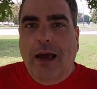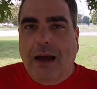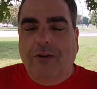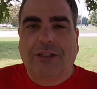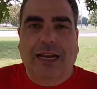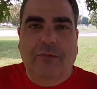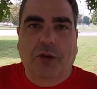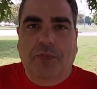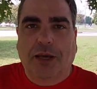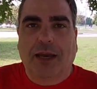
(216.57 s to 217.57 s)
I wasn't able
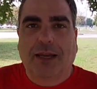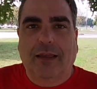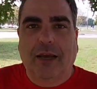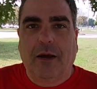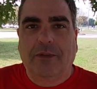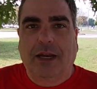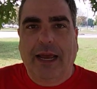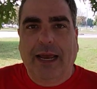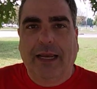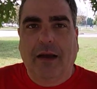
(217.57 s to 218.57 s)
to pick anything up
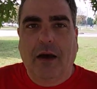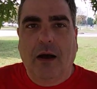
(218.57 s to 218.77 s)
today.